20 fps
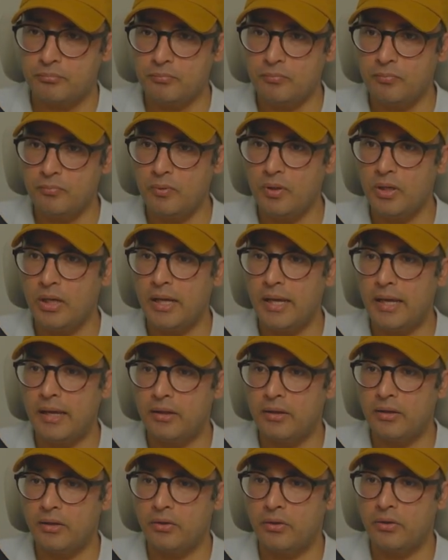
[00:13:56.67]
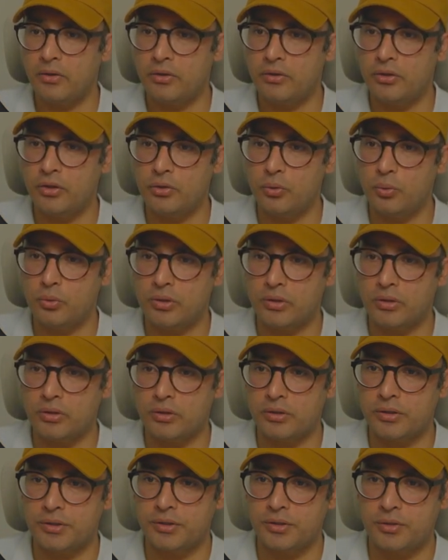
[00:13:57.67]
And the utils
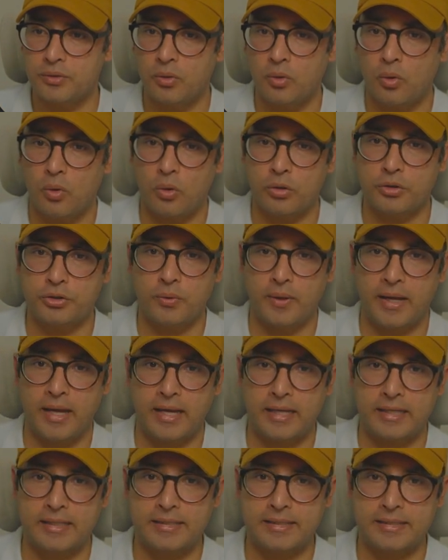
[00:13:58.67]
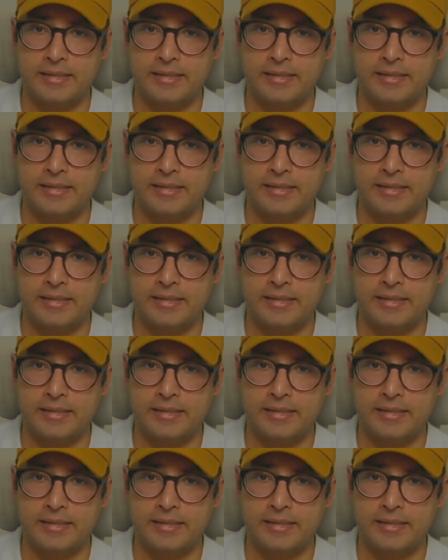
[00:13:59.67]
also has this